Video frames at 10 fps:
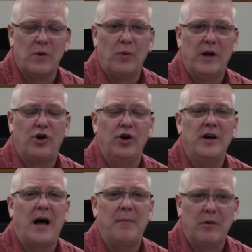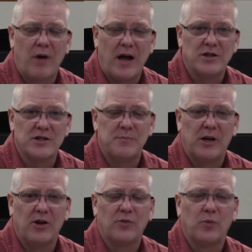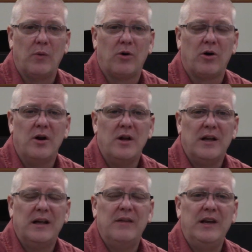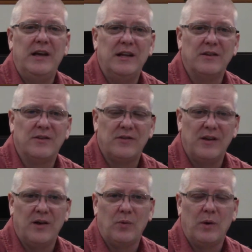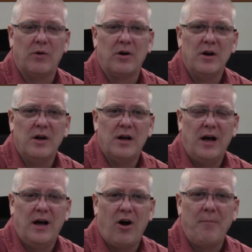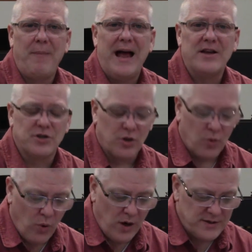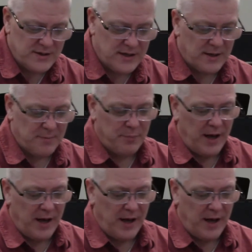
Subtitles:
We could not be righteous because we were living in sin. Our master was sin.